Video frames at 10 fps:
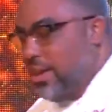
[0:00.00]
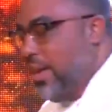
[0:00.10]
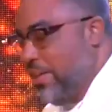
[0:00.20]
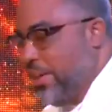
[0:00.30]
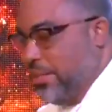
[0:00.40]

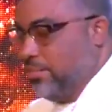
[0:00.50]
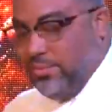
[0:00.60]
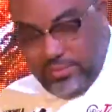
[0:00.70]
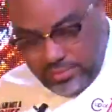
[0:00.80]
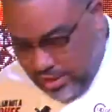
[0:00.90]
Leave it
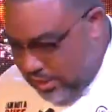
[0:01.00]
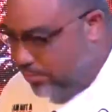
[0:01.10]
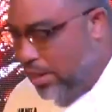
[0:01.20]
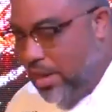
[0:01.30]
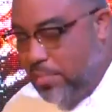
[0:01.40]

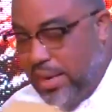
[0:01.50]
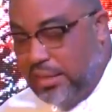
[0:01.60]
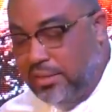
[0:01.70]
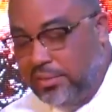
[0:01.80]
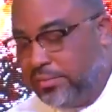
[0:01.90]
just for a little minute.